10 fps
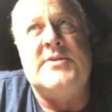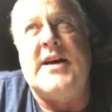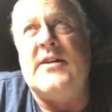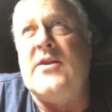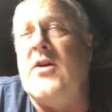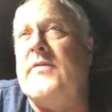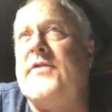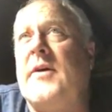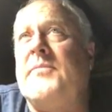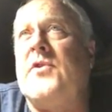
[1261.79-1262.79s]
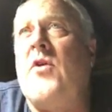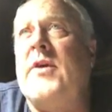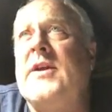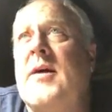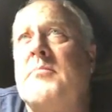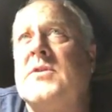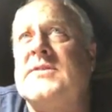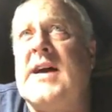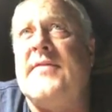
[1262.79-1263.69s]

I don't know if I'm throwing numbers out